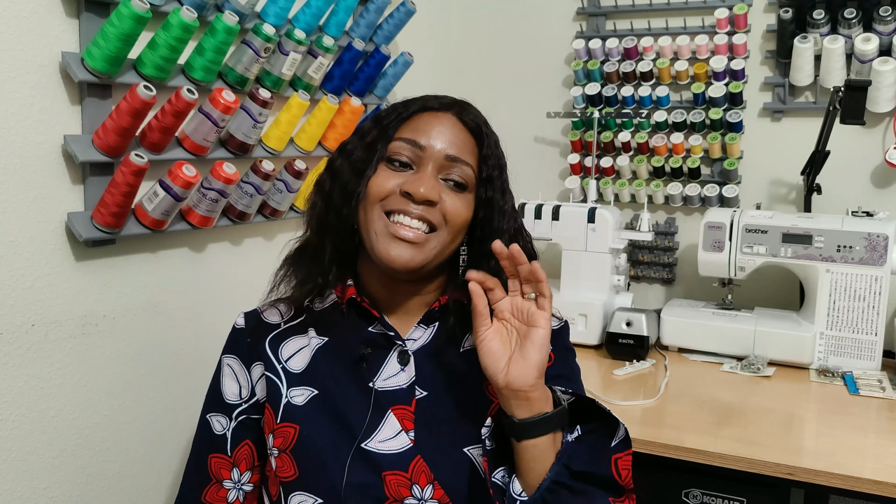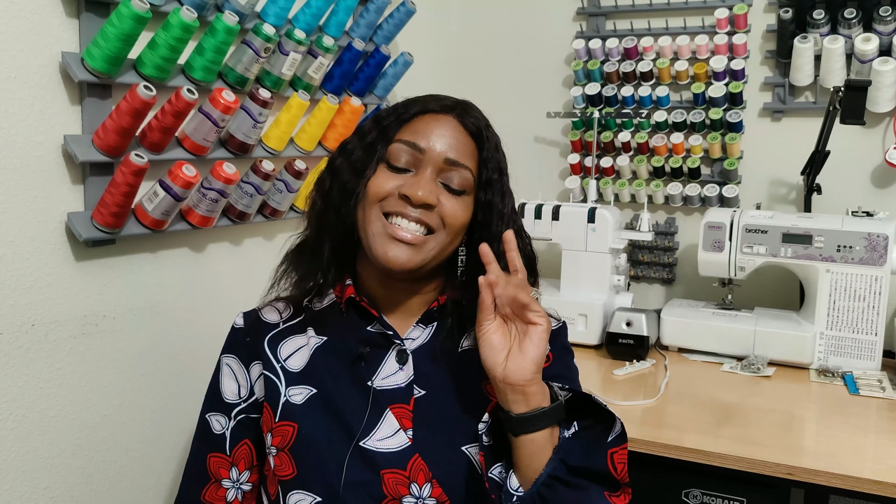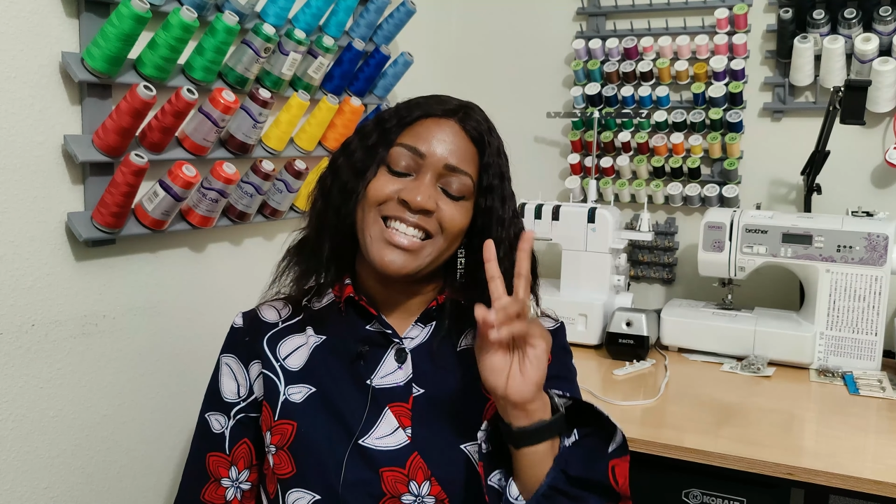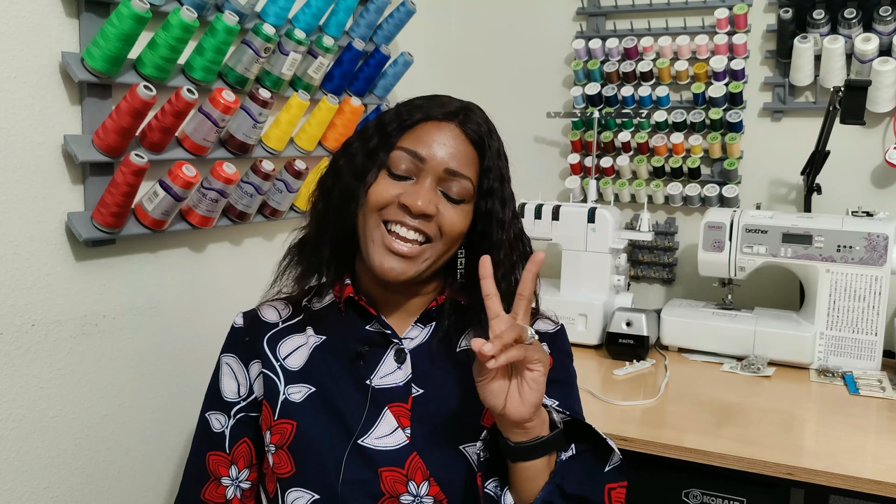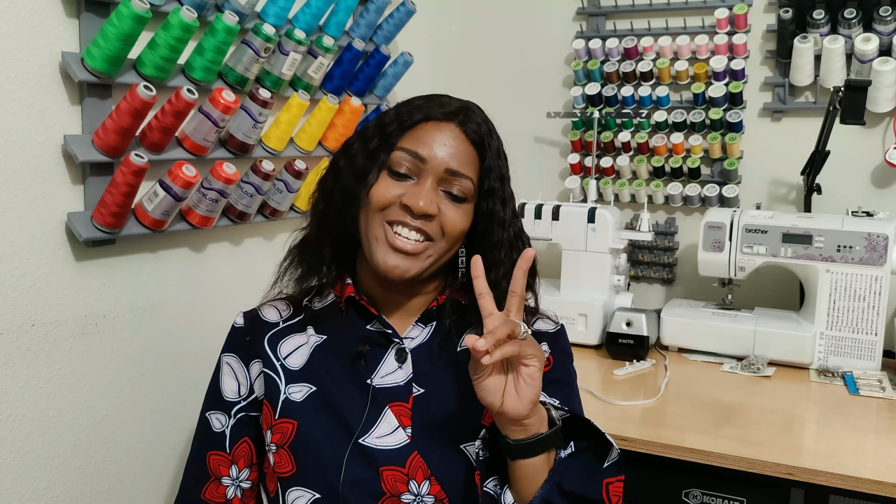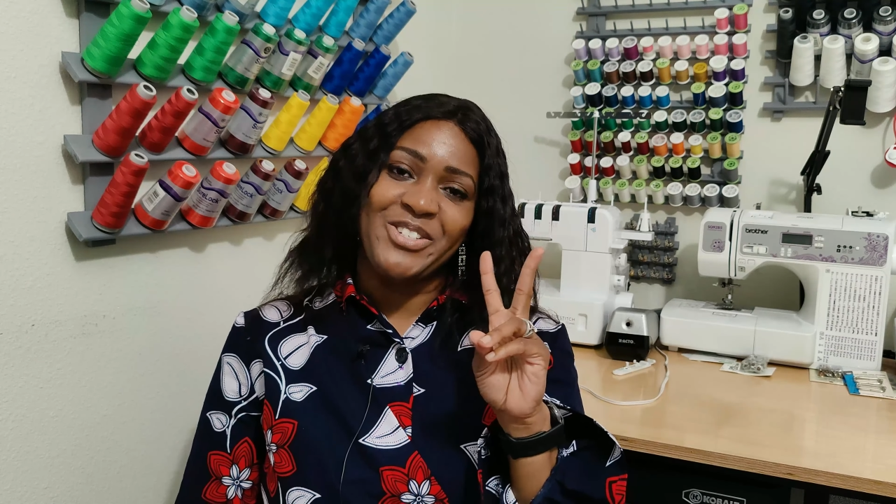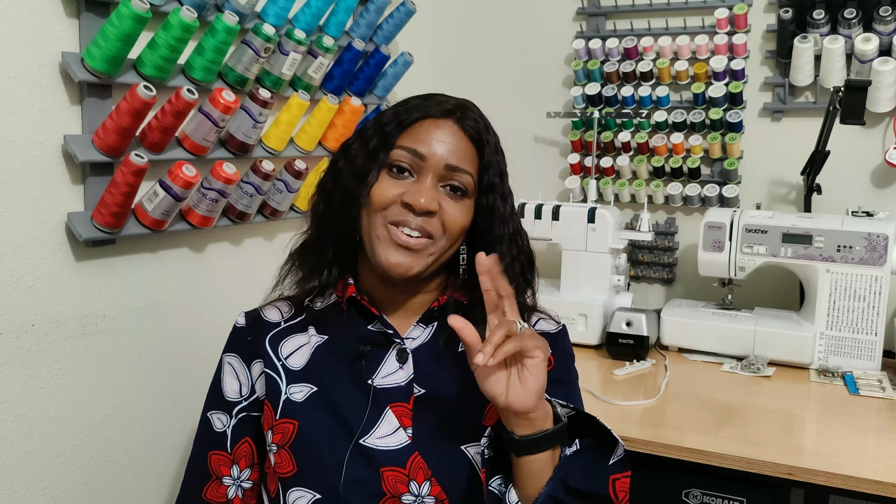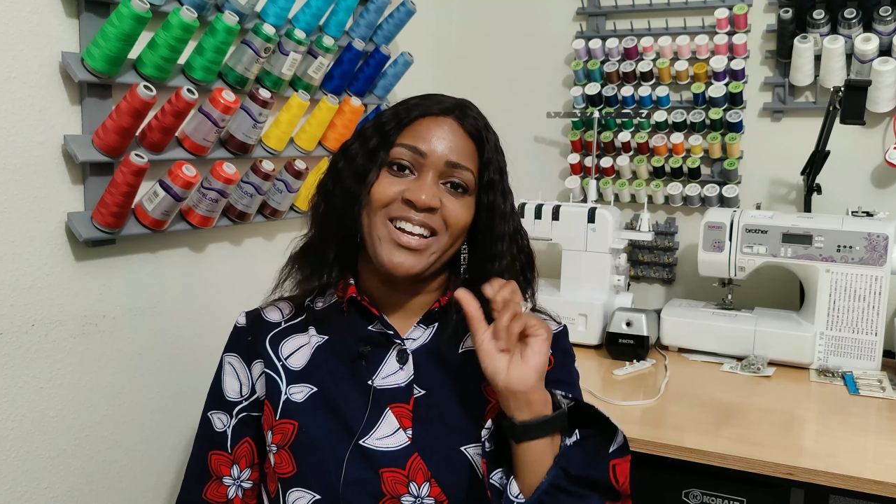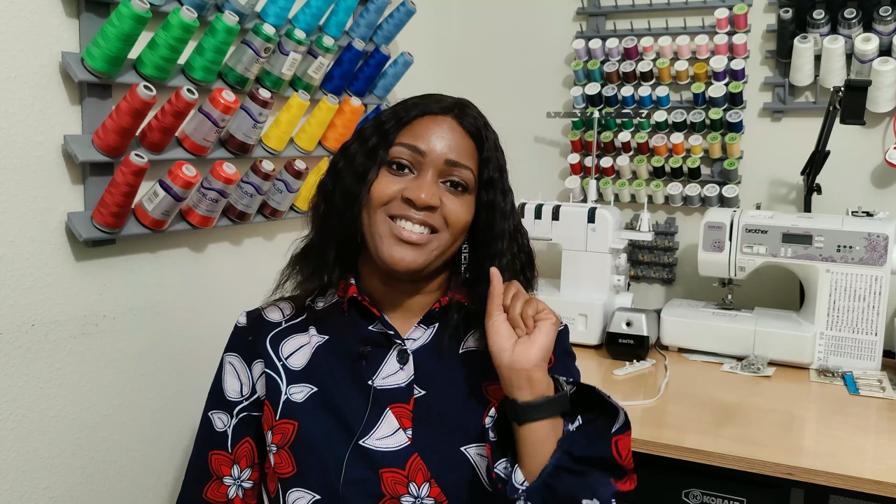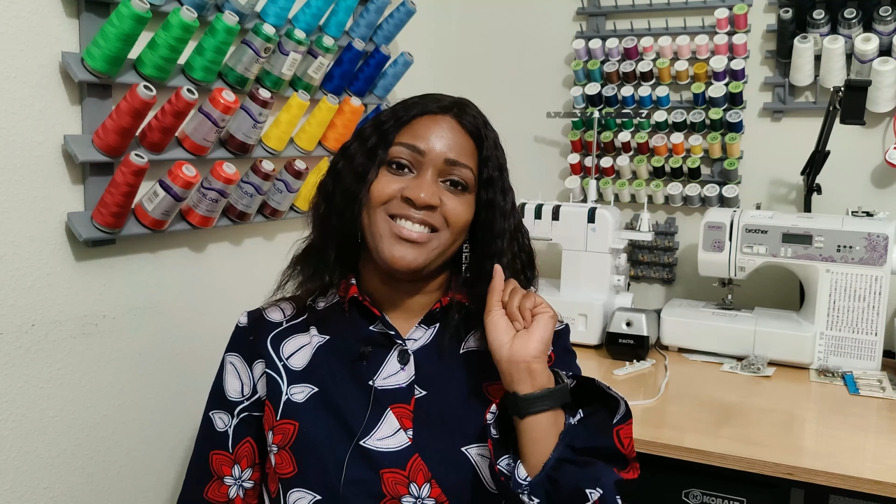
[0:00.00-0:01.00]
the second
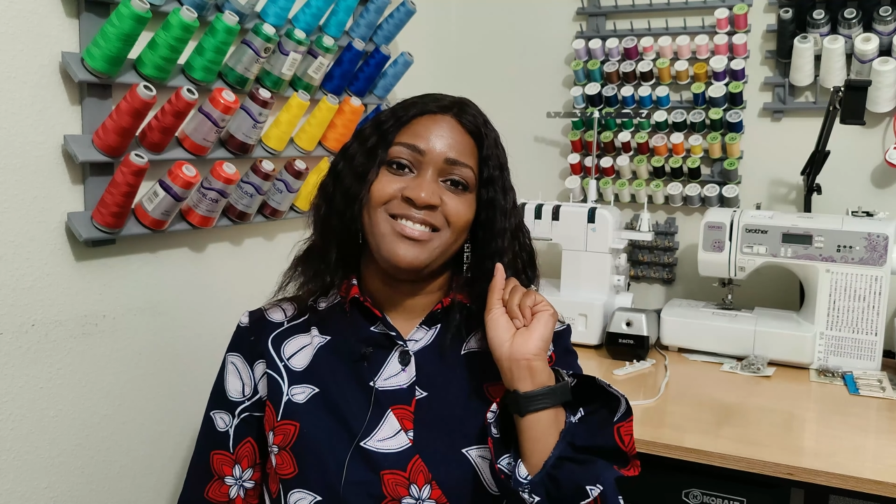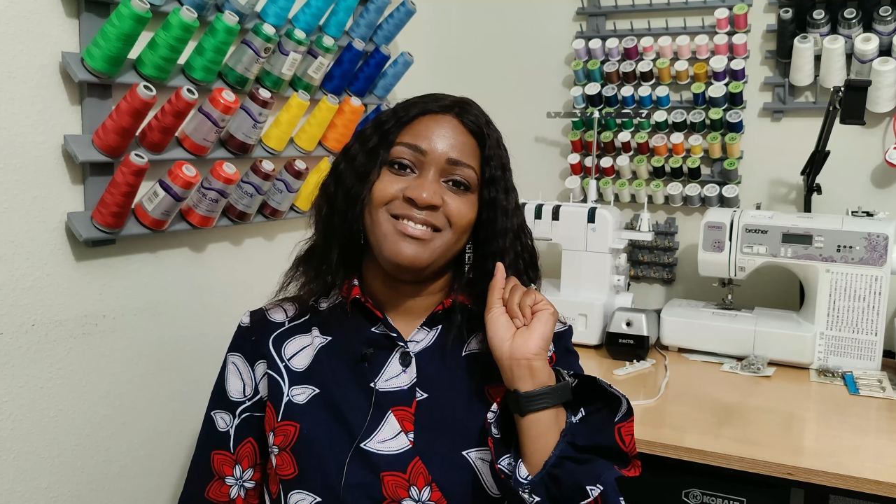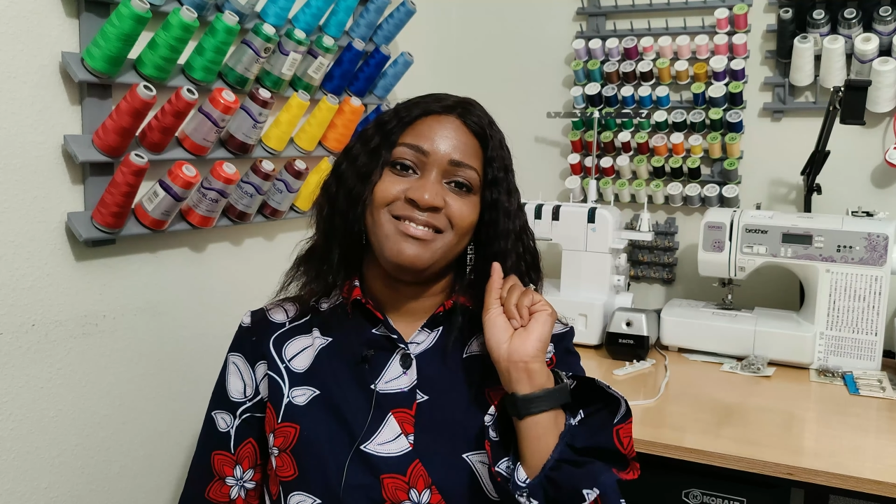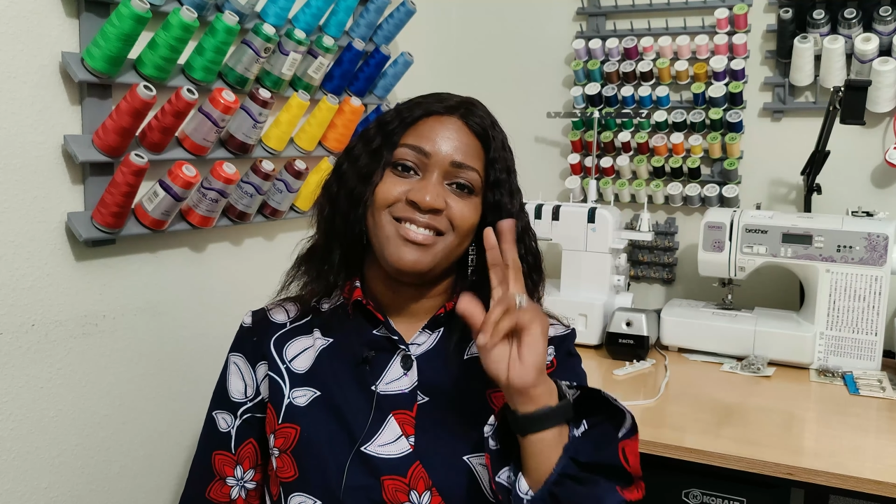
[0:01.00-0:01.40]
dress